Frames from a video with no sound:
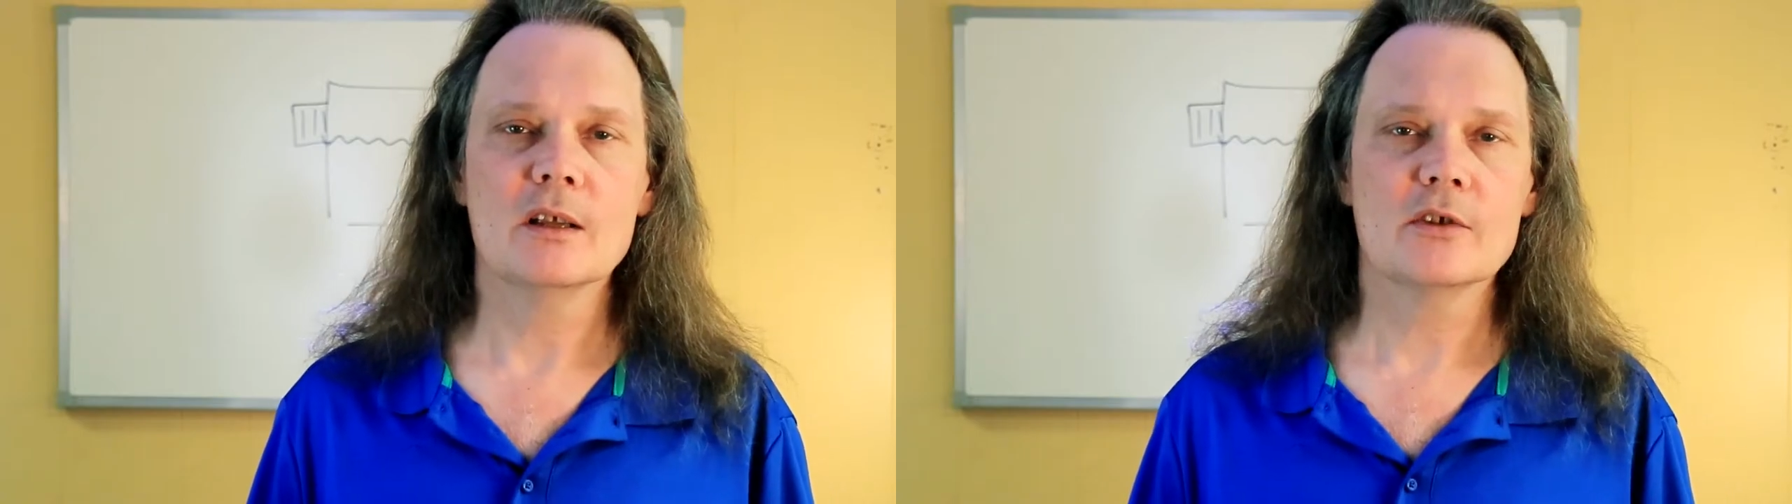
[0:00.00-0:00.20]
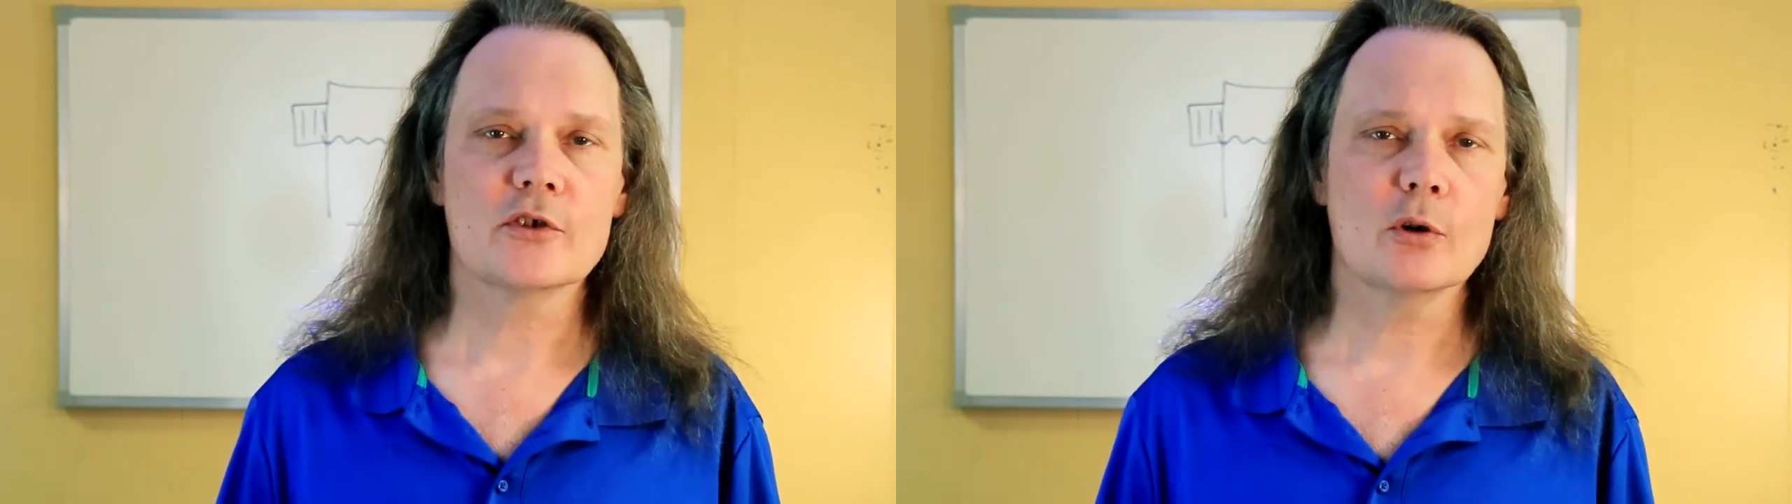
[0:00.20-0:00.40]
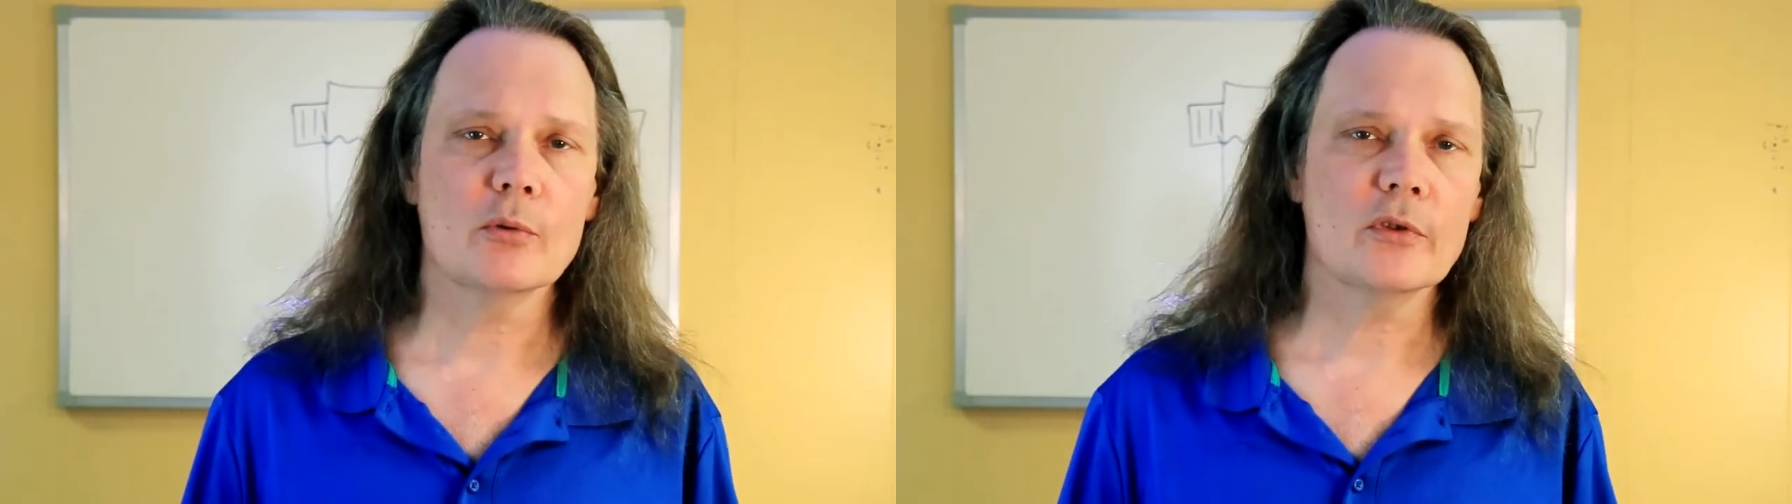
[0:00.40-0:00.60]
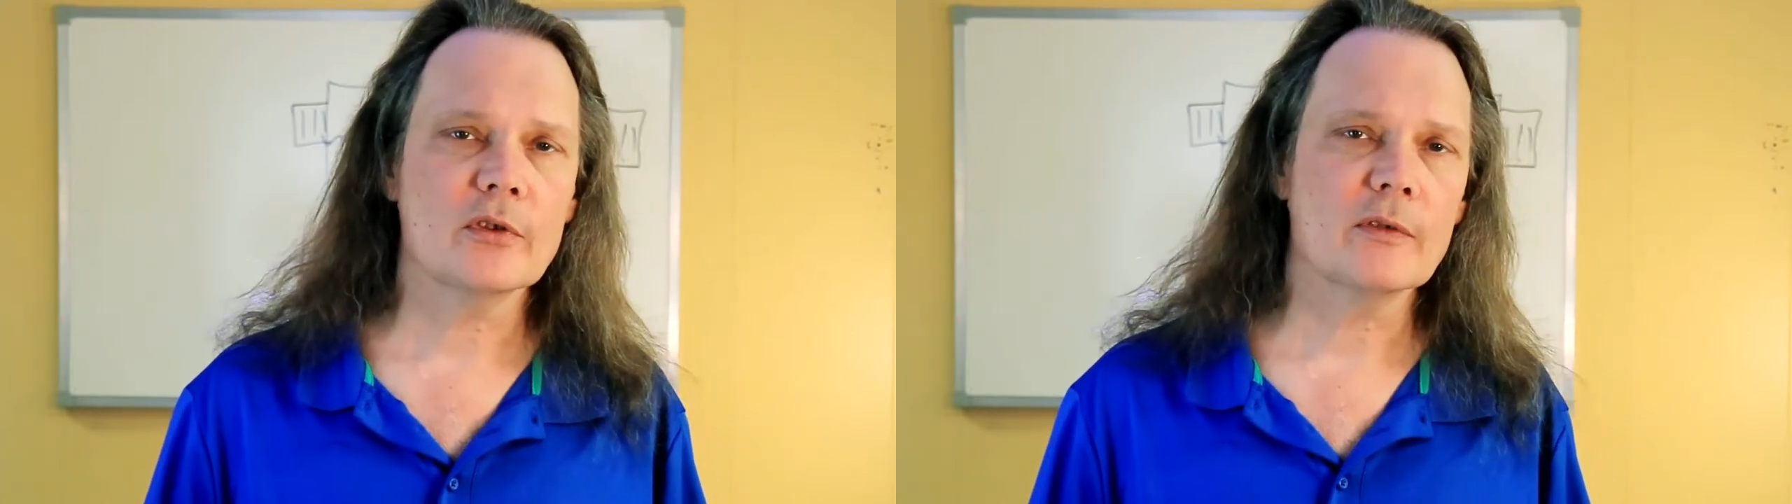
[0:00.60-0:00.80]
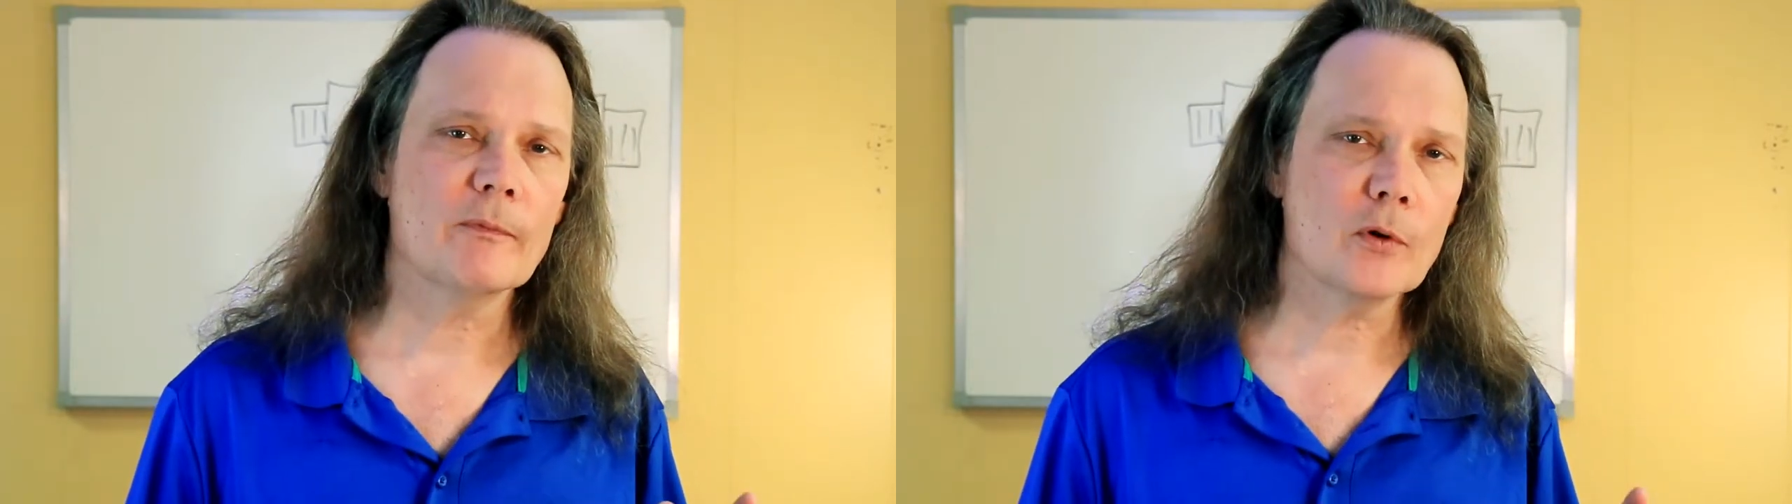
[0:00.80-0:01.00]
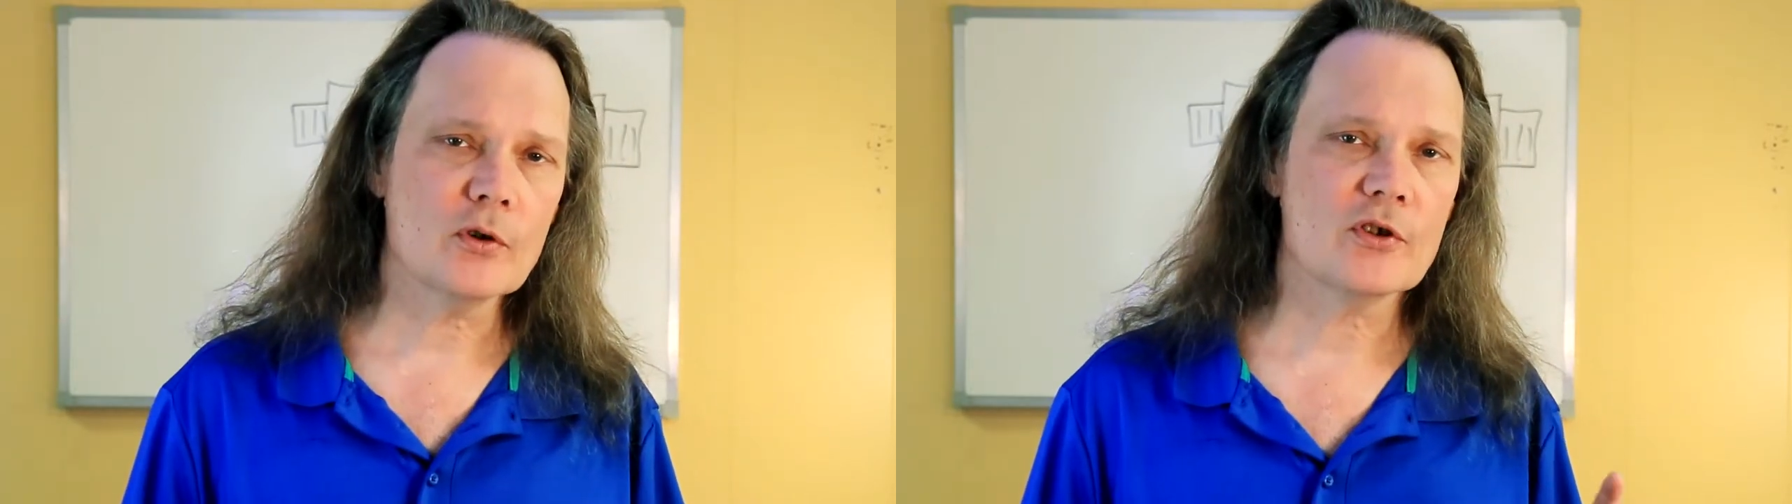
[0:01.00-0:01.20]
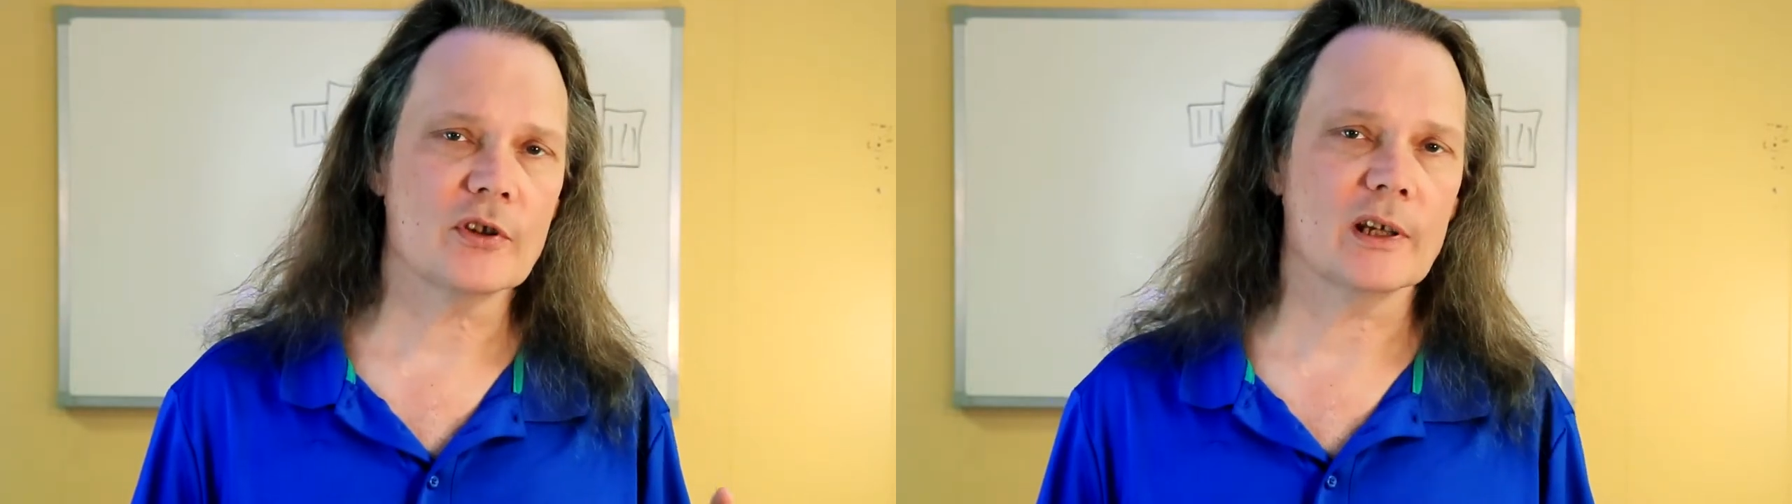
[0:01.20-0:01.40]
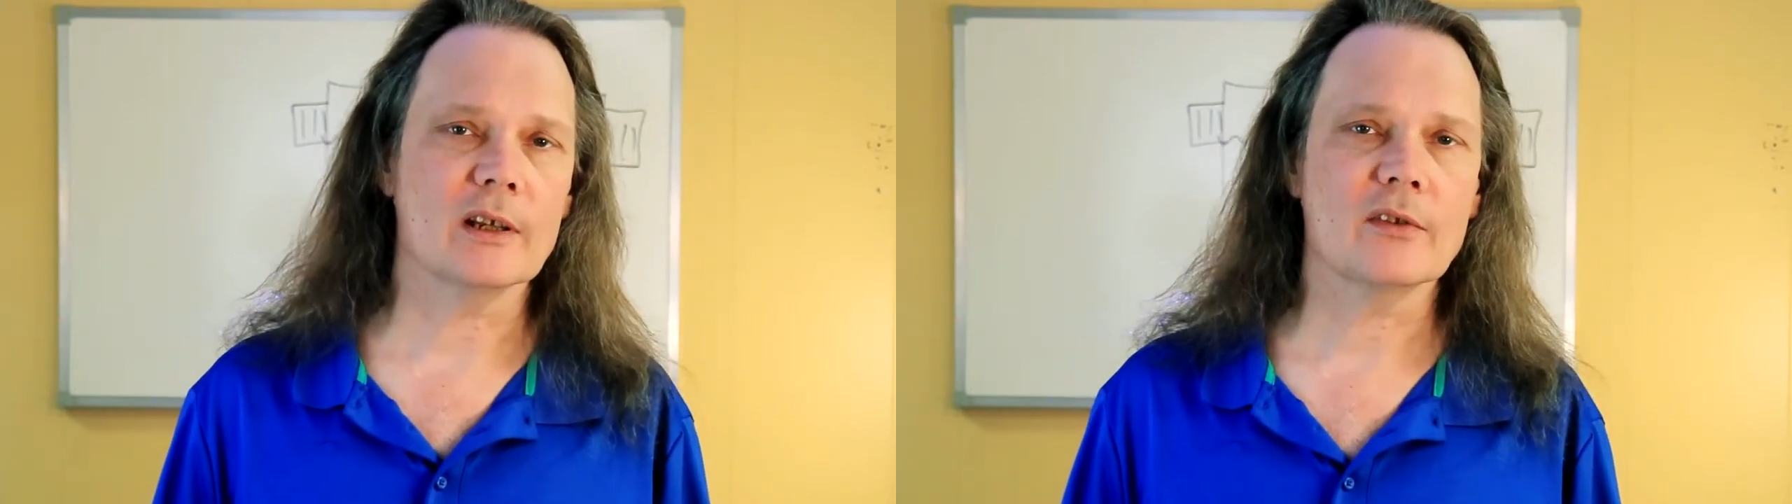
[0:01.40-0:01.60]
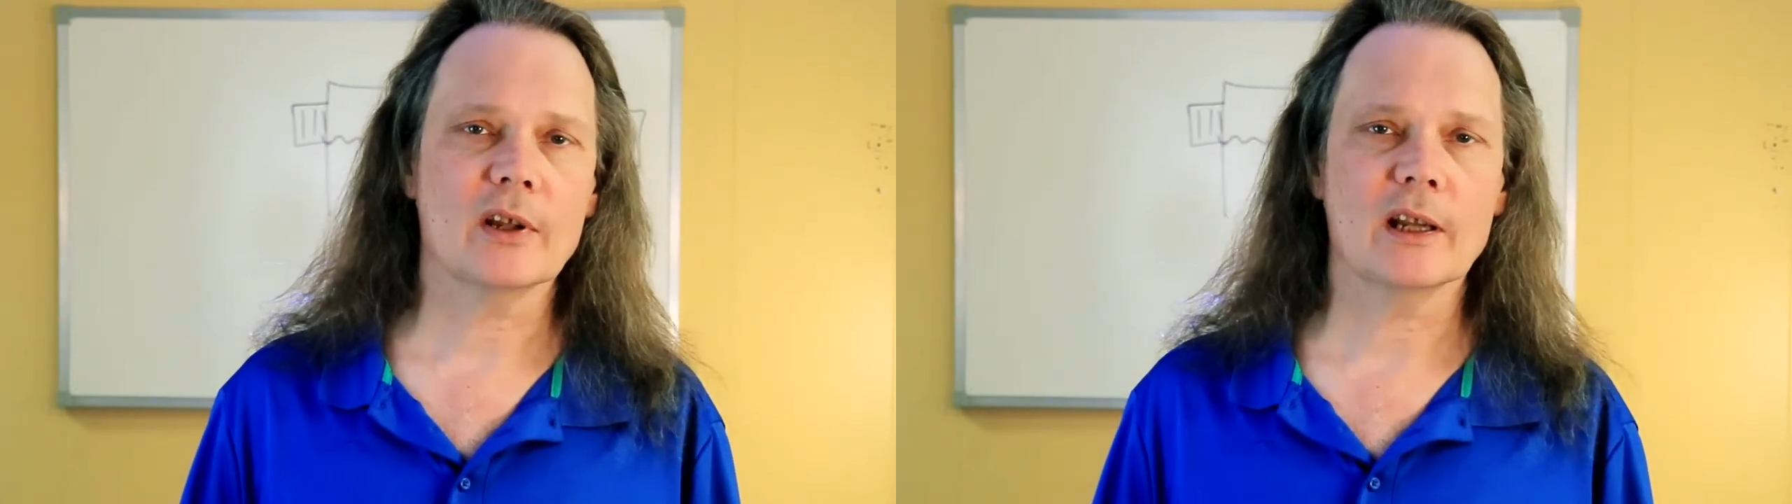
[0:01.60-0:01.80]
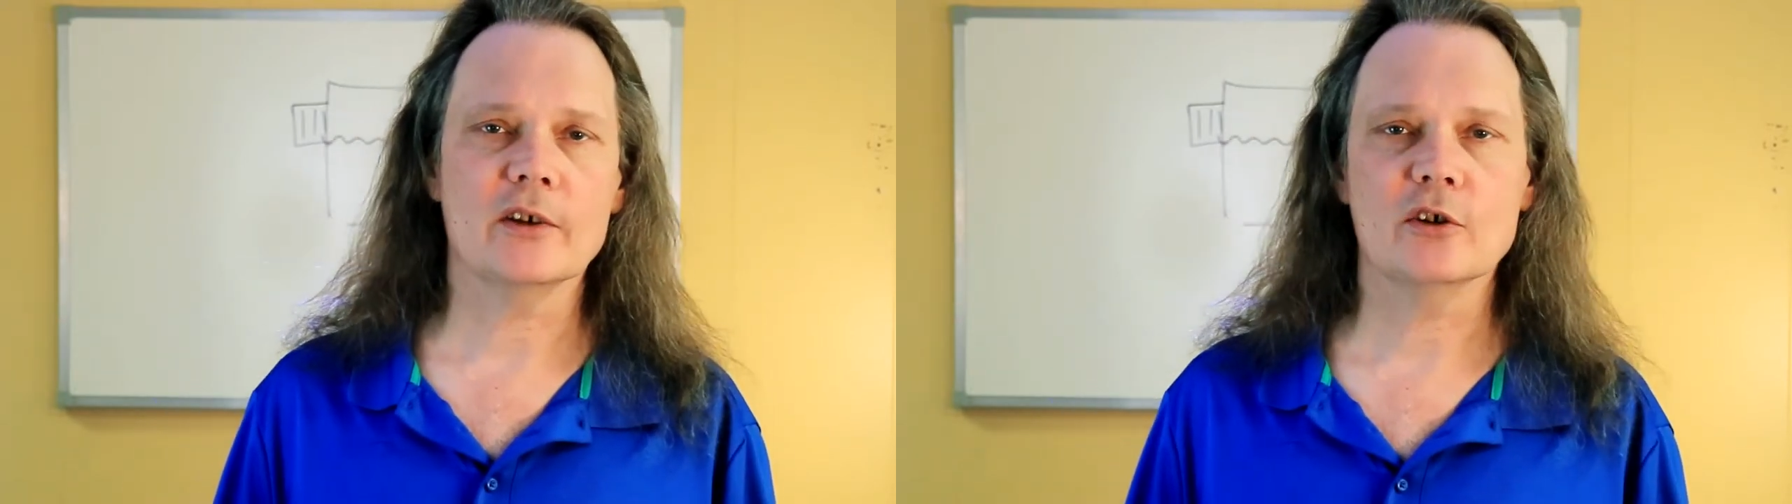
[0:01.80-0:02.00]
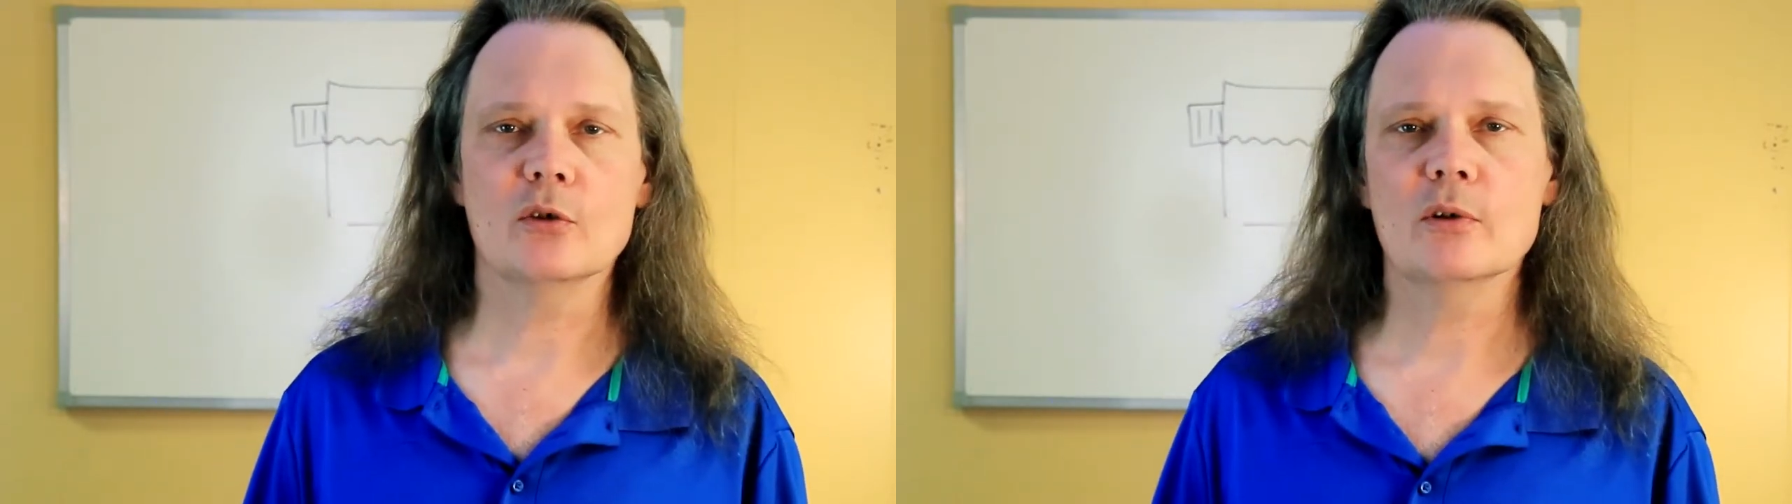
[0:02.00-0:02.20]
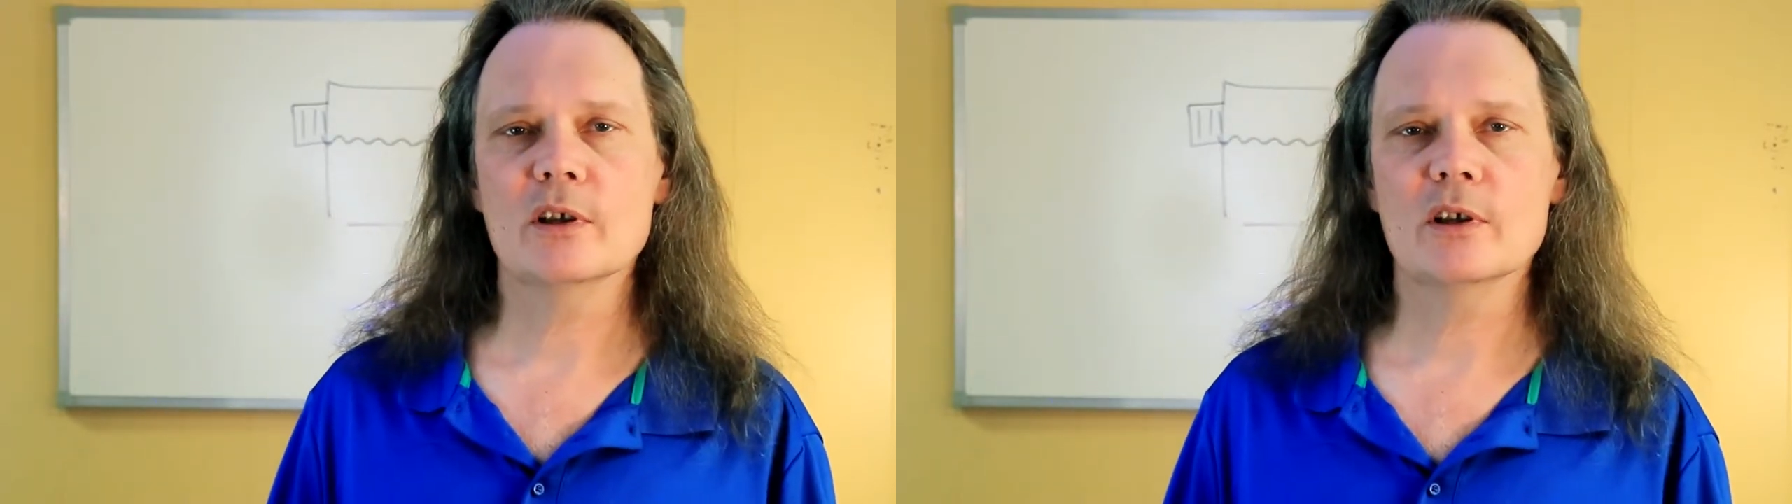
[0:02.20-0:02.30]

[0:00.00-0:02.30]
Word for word: So the first thing that I do